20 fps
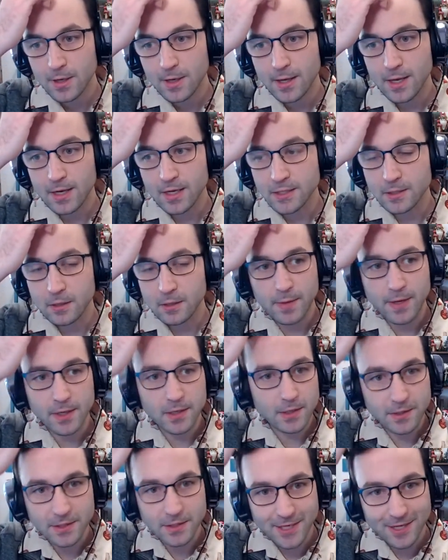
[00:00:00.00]
And I said, oh my
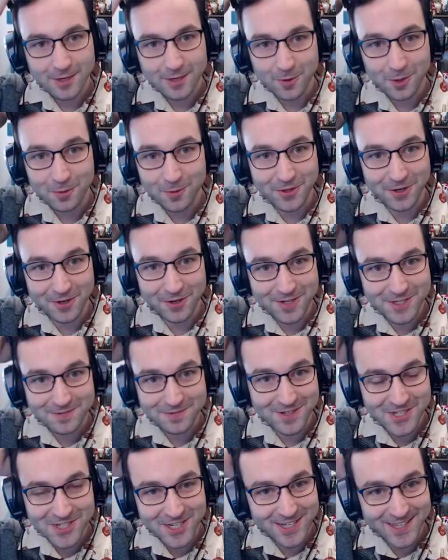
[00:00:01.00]
goodness, I can work with all these
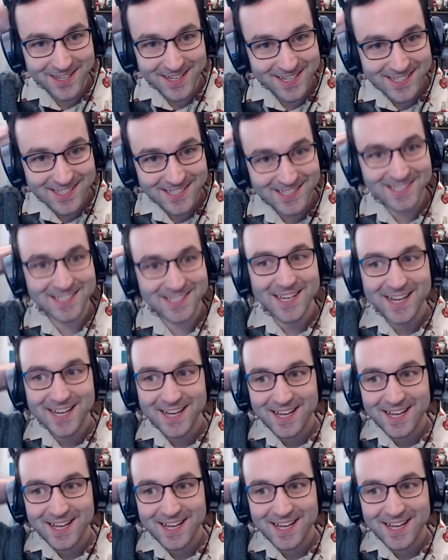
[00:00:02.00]
fungi classes.